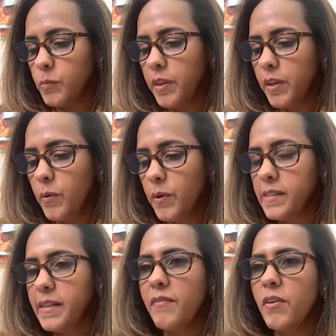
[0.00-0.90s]
with you is
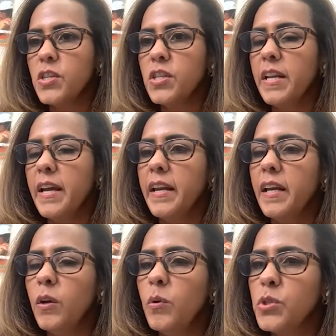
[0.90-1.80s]
diversity and
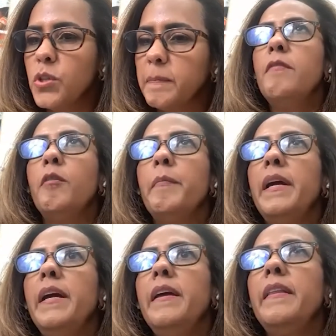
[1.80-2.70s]
inclusion. For
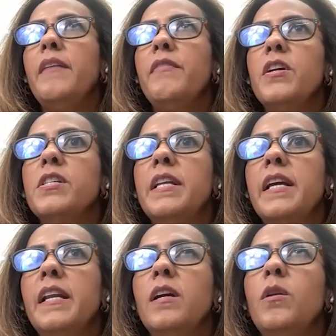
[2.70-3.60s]
me, diversity
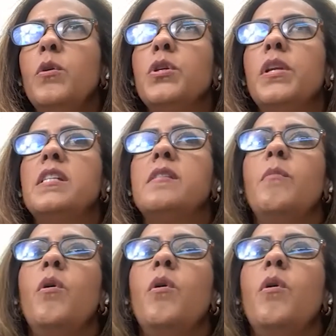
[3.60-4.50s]
and inclusion is
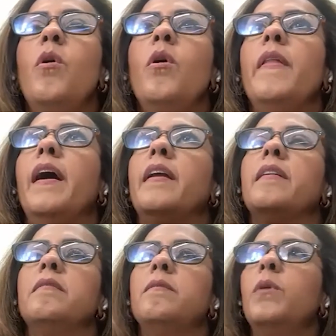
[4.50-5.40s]
more
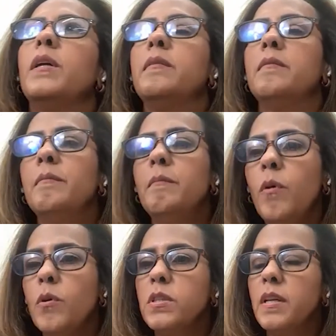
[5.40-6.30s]
than what
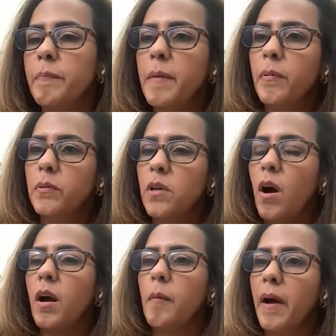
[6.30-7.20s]
most people
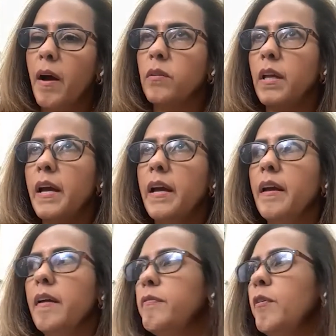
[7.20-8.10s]
talk about.
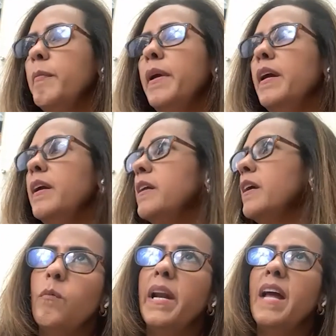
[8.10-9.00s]
For me,
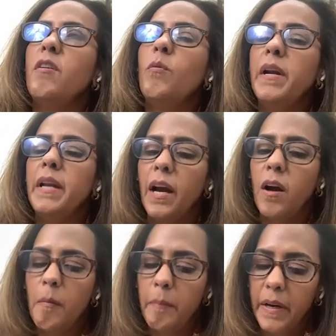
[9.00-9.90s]
when everyone in a
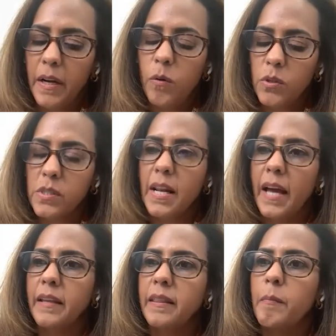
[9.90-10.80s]
company looks
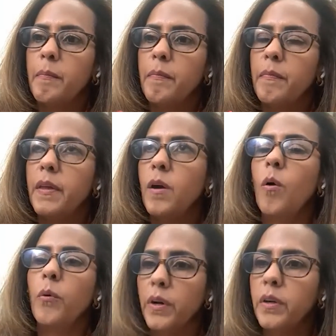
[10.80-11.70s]
like the
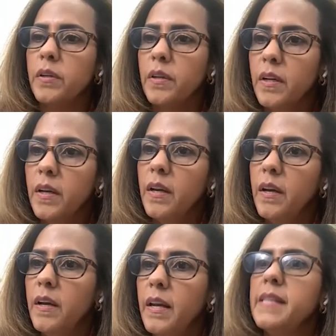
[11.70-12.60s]
owner,
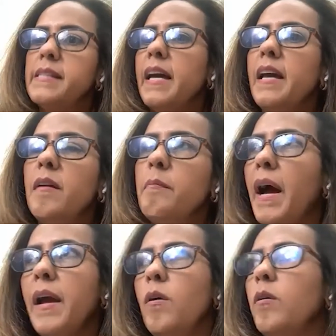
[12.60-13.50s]
mm-hmm. Let's say
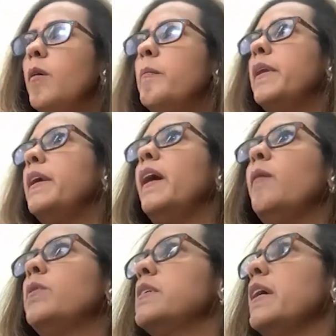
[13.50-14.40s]
my own company,
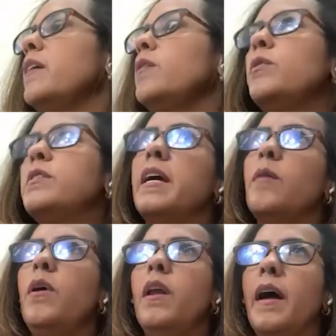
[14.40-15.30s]
you could say,
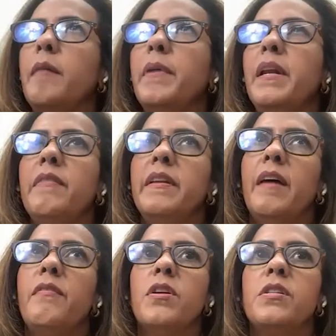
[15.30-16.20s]
well, I believe in
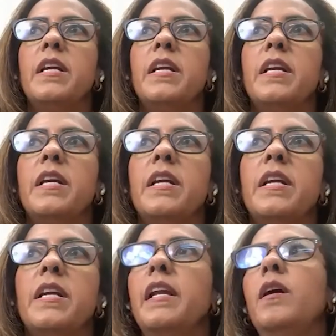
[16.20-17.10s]
diversity and
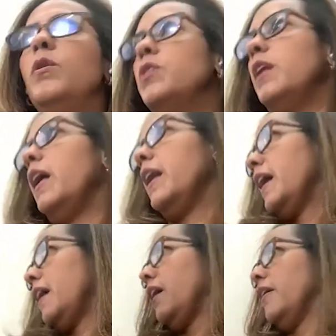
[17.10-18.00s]
inclusion and I
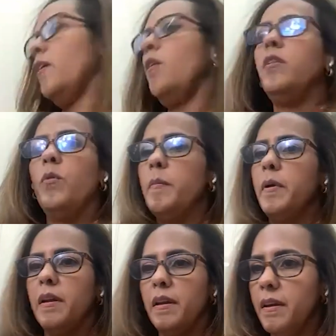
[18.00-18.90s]
hire all the women.
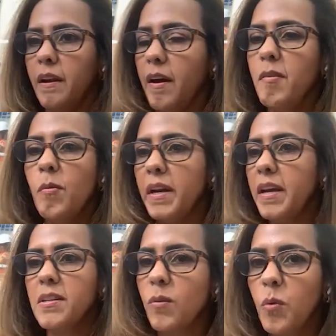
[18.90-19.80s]
Everyone here
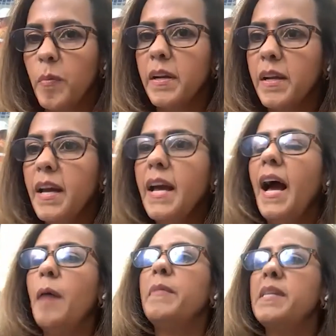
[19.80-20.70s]
is a woman.
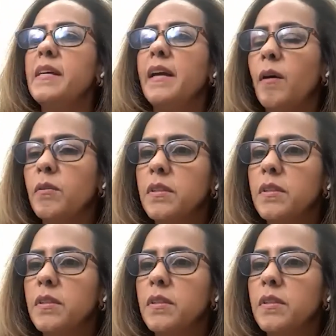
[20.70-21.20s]
I'm missing out.